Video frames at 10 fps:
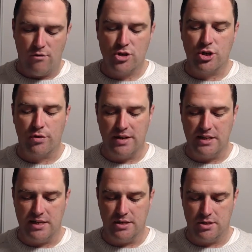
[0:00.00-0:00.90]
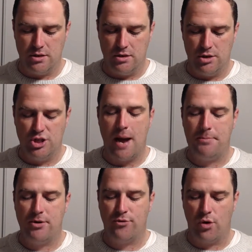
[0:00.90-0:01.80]
1 Corinthians
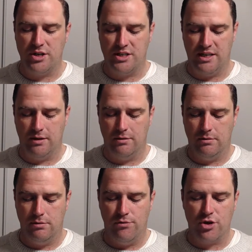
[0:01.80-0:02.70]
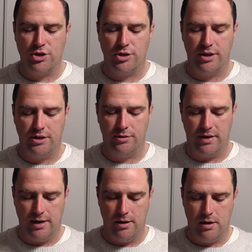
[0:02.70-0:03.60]
chapter 14, verse
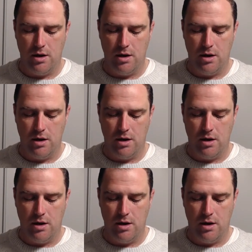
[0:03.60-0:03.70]
33.